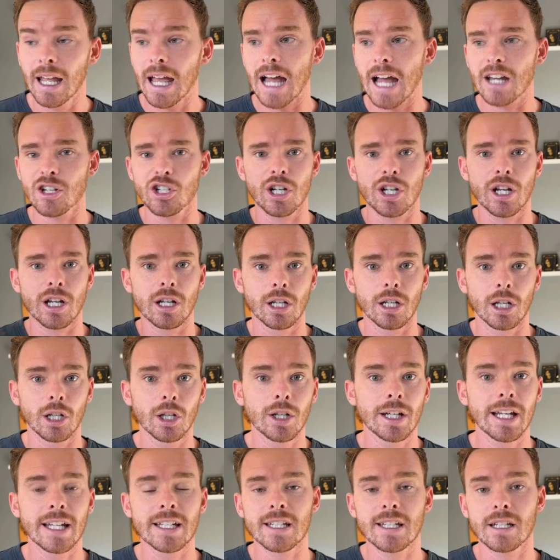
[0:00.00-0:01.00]
and she can
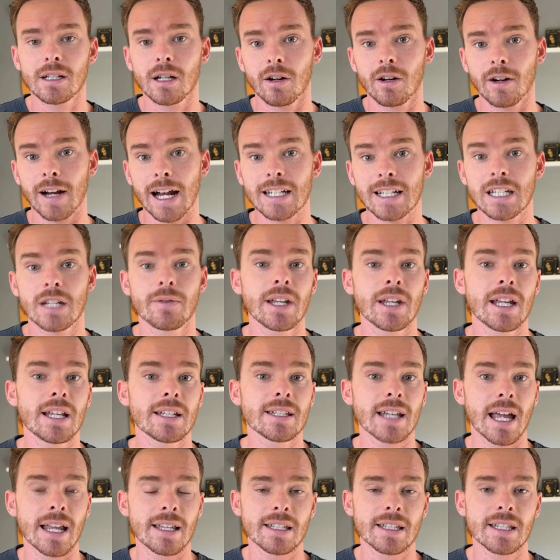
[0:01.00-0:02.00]
look into her
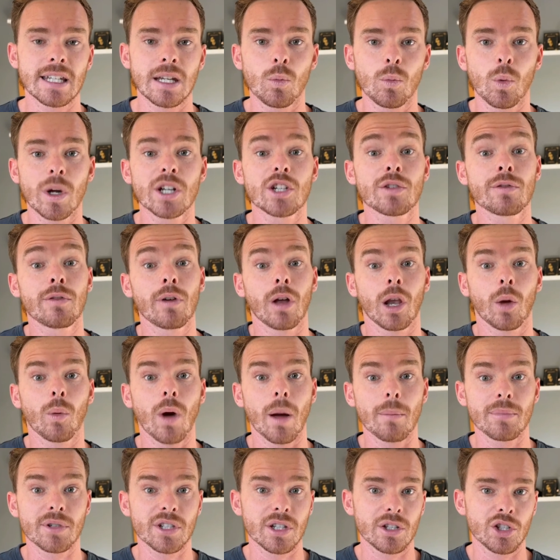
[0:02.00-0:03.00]
activities and see which
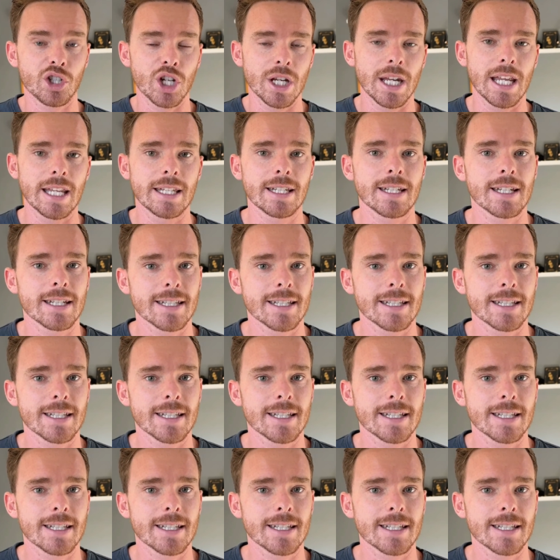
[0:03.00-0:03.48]
follow-ups she needs to